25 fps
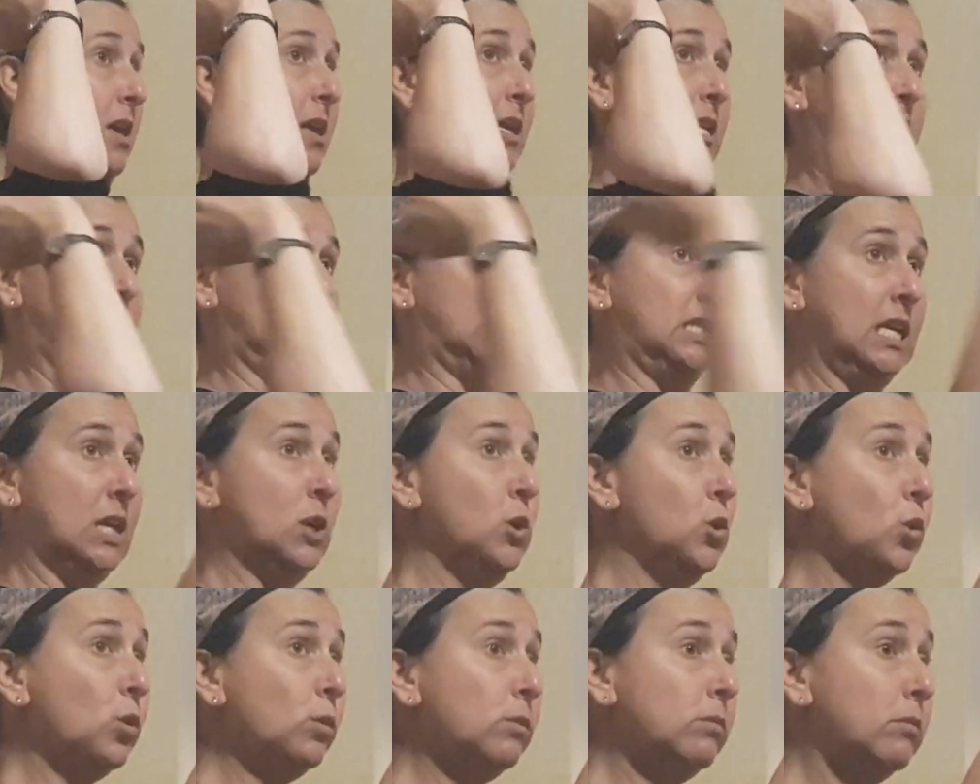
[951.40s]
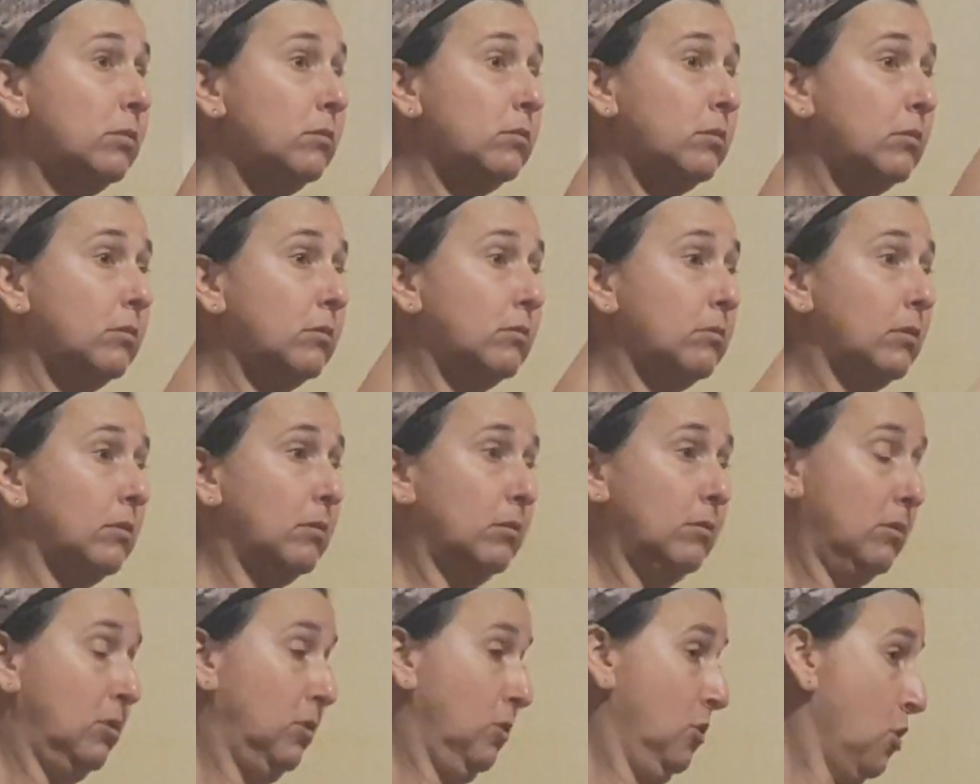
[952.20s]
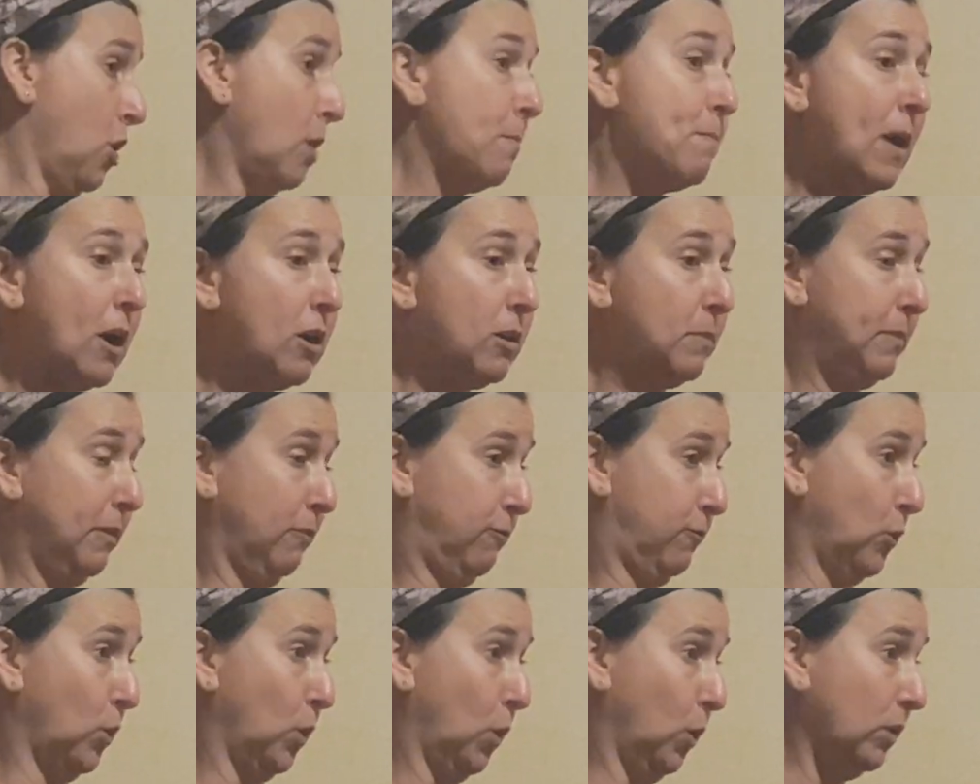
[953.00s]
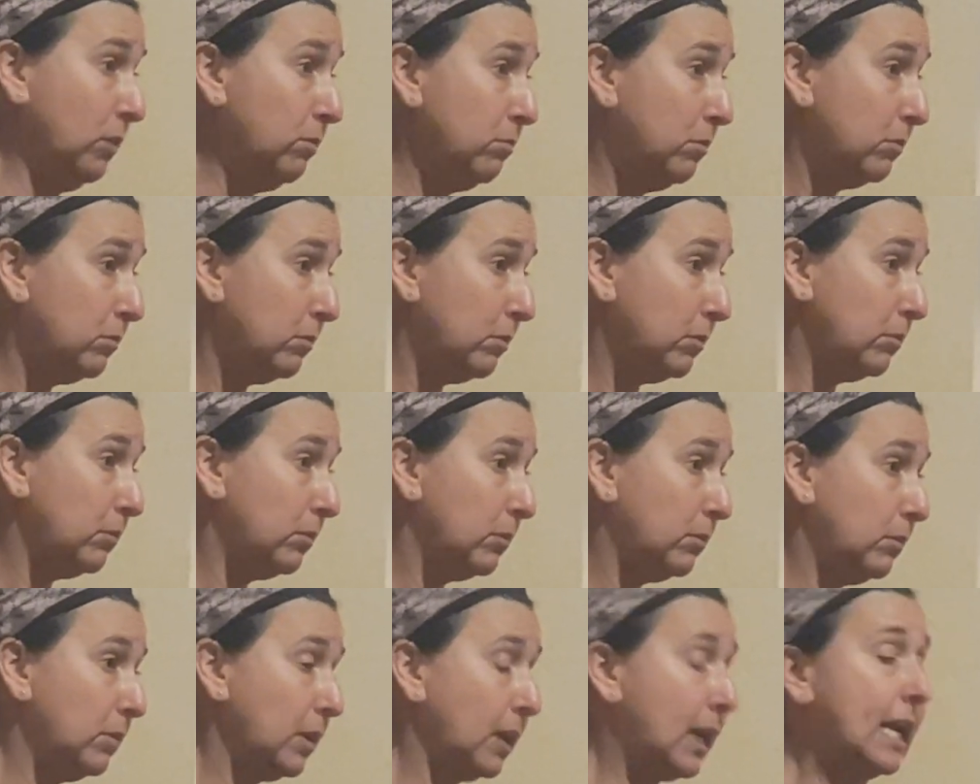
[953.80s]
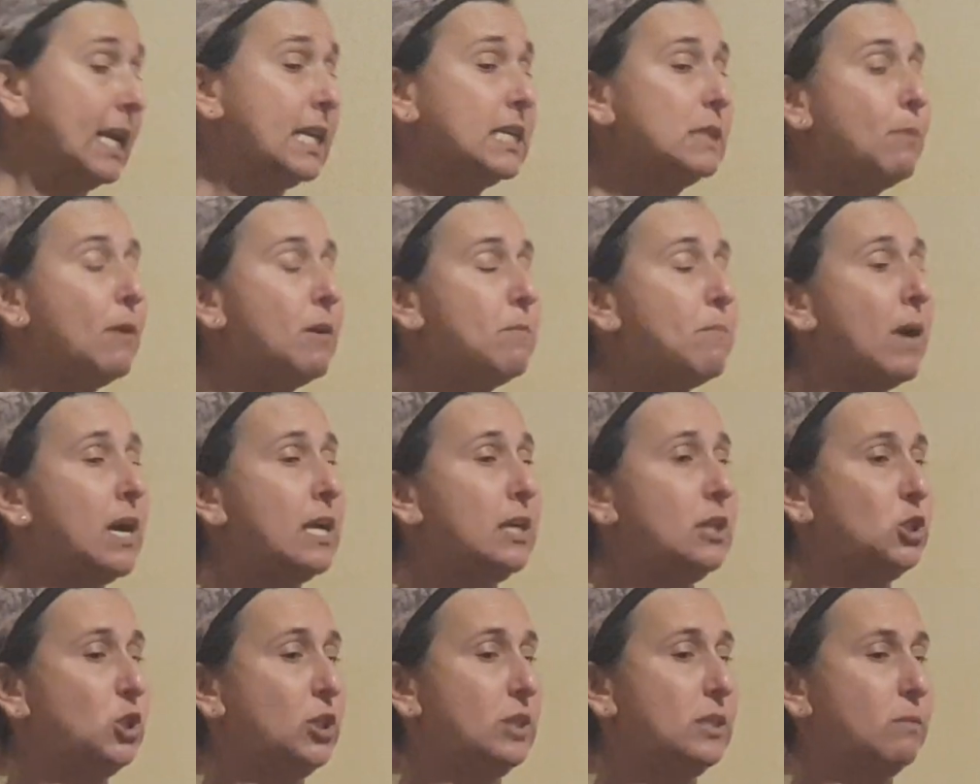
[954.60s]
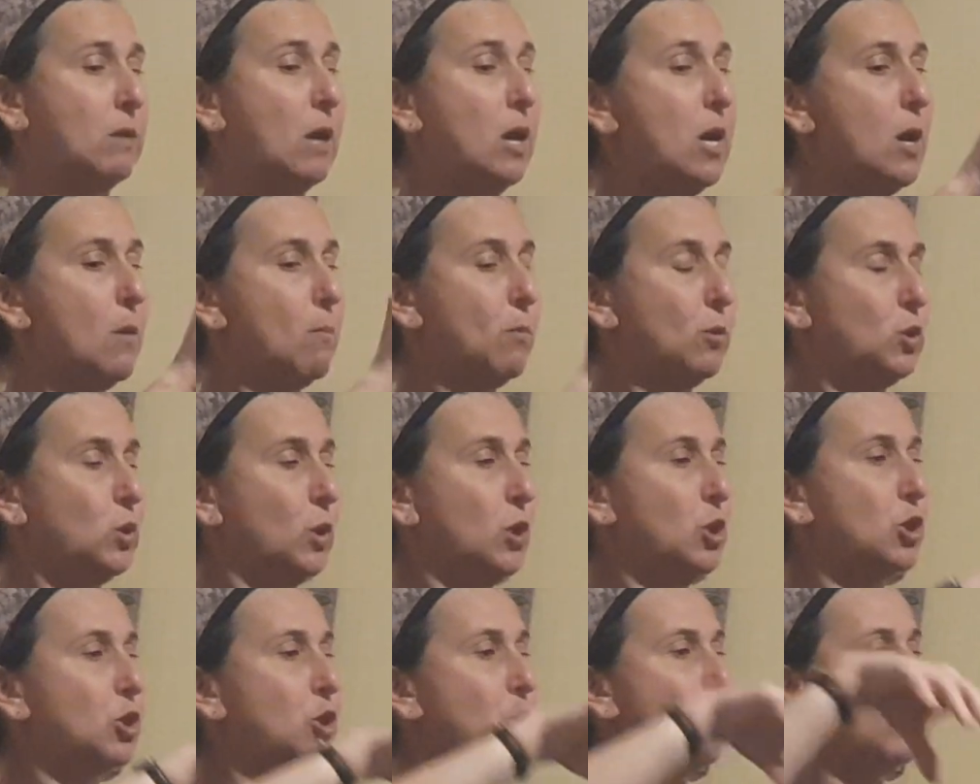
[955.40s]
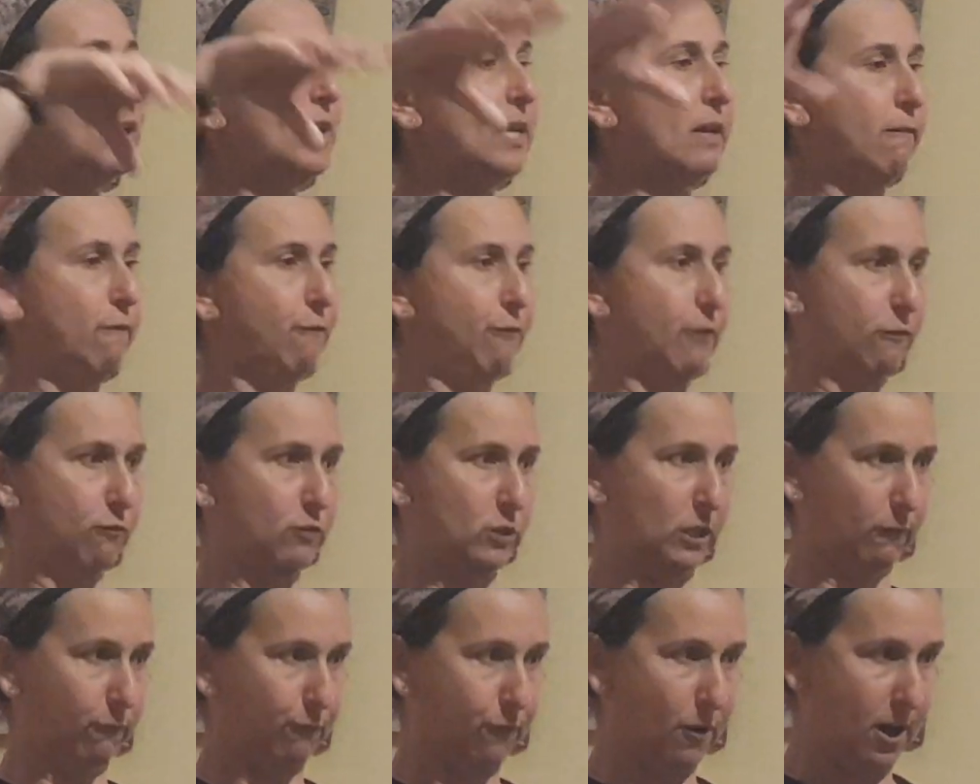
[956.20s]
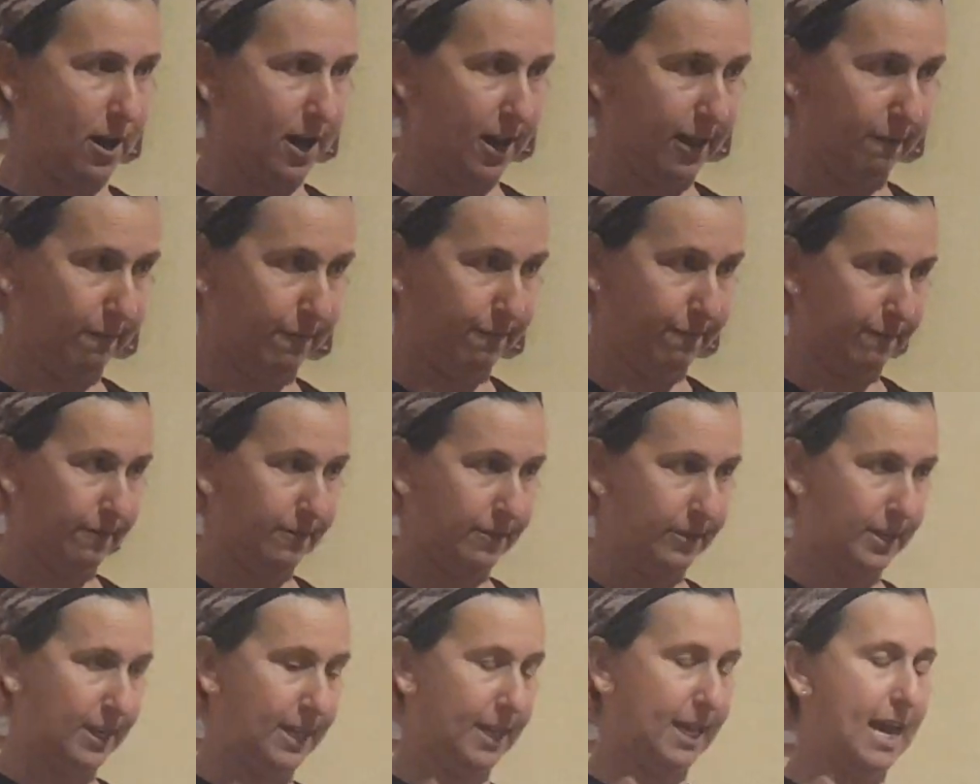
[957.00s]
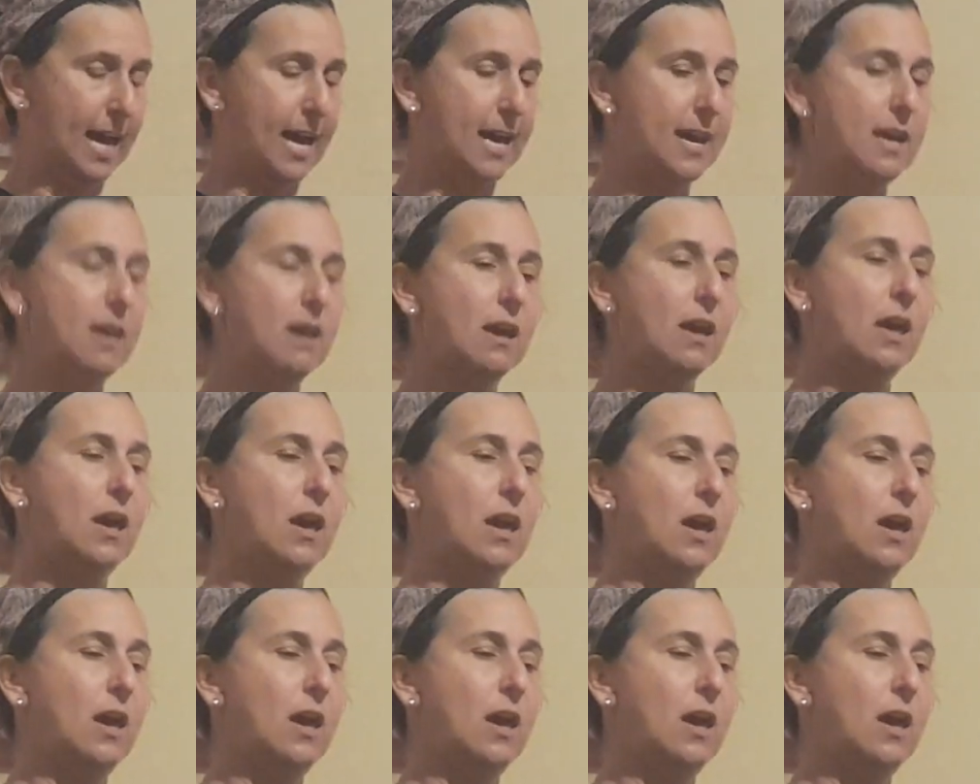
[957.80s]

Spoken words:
single, not married before. Okay, let's bear in mind, she's between 30 and 55, okay?